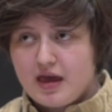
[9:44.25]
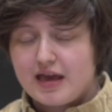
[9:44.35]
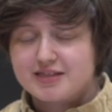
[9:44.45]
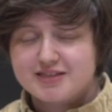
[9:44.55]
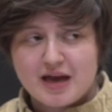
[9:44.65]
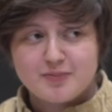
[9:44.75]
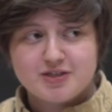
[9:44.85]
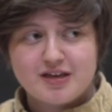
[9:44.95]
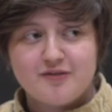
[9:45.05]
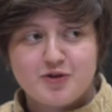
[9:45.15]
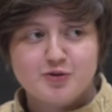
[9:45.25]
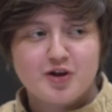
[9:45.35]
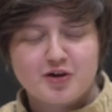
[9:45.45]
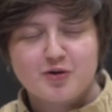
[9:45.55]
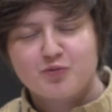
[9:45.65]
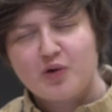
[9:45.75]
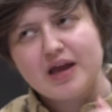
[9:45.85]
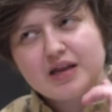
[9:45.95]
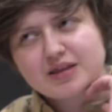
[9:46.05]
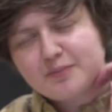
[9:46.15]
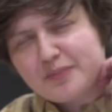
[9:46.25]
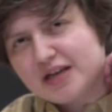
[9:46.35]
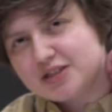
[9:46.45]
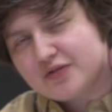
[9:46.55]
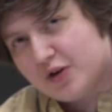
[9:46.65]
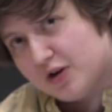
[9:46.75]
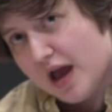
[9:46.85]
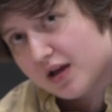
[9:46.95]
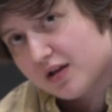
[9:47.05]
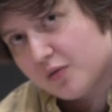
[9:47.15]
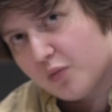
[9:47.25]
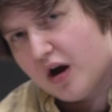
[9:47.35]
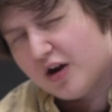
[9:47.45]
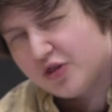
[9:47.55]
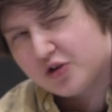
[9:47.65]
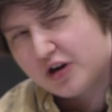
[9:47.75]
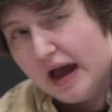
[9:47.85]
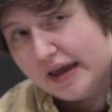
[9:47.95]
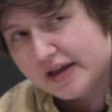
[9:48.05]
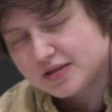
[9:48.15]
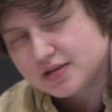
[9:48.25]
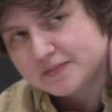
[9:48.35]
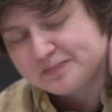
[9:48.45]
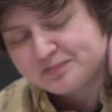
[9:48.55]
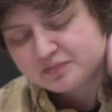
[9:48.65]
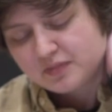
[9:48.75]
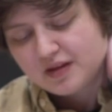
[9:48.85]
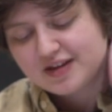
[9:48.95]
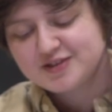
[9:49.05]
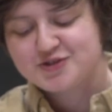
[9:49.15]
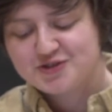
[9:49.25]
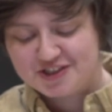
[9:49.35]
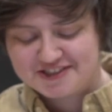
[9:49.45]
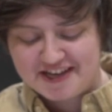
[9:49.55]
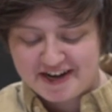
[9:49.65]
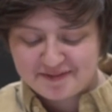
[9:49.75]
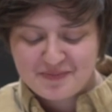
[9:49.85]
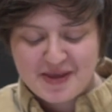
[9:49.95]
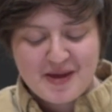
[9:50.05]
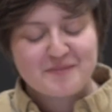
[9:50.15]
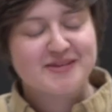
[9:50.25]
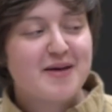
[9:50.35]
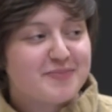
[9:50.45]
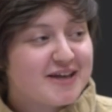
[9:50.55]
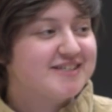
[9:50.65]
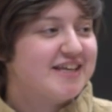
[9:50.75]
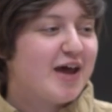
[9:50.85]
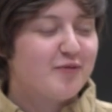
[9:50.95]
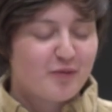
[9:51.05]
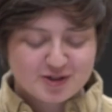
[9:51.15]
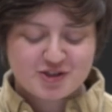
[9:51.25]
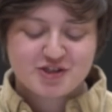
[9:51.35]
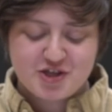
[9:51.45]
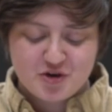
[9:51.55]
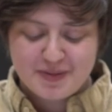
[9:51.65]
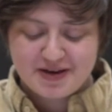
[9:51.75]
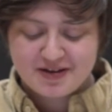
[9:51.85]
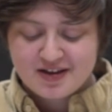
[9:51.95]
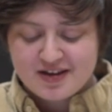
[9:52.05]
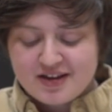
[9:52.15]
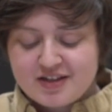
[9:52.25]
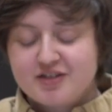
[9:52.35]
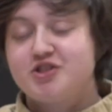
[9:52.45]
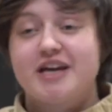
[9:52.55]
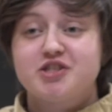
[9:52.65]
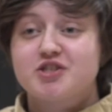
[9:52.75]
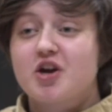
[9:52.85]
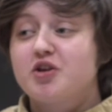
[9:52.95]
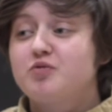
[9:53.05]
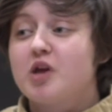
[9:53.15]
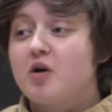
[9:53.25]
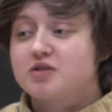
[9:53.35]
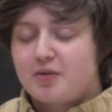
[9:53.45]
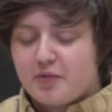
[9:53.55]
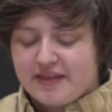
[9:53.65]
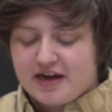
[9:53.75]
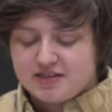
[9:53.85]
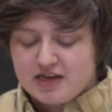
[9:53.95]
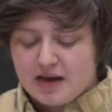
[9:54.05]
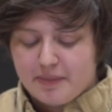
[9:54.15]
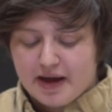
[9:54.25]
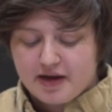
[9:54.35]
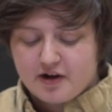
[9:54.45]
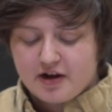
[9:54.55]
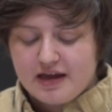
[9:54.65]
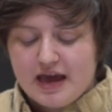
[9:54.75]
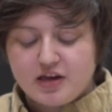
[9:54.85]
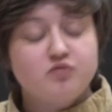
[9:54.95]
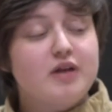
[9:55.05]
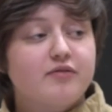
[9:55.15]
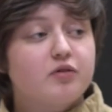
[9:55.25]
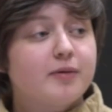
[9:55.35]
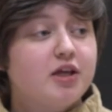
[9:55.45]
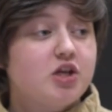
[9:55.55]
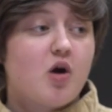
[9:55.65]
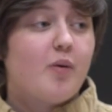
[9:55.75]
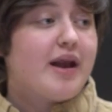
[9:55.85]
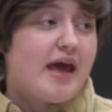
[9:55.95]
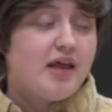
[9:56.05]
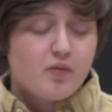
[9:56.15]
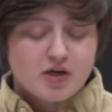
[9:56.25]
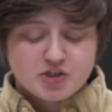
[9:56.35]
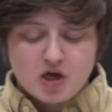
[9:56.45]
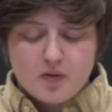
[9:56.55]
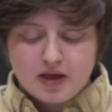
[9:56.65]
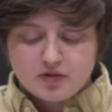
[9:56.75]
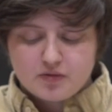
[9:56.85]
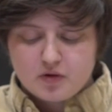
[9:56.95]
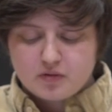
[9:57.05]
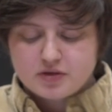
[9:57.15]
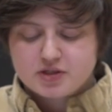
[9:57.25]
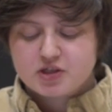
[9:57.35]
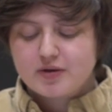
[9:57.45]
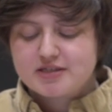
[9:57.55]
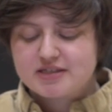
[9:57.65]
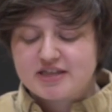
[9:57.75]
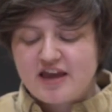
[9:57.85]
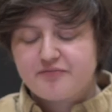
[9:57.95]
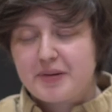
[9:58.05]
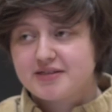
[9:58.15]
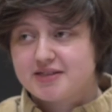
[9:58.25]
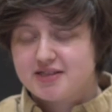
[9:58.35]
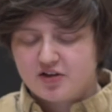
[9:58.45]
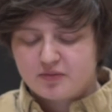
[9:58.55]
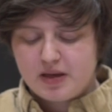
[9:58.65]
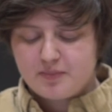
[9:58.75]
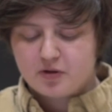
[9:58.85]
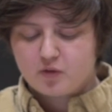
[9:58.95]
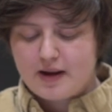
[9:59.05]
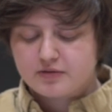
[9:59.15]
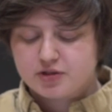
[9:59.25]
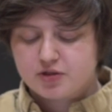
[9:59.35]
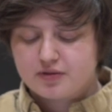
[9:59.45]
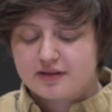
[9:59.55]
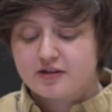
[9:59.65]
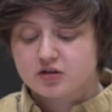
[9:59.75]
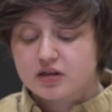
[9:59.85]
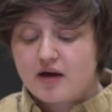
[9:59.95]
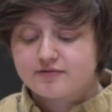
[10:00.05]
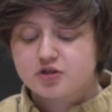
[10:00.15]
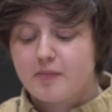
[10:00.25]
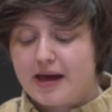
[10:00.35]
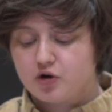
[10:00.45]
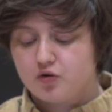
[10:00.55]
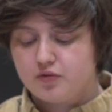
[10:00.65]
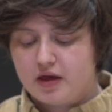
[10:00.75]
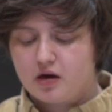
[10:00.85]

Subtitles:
Except if you look right at the base of our neck, where our third eye is. Just kidding. But that being said, we're just human. Chances are you know someone that is non-binary, and you never really know what anyone is going through. So it's a safe bet to tell the people around you that they're loved no matter who they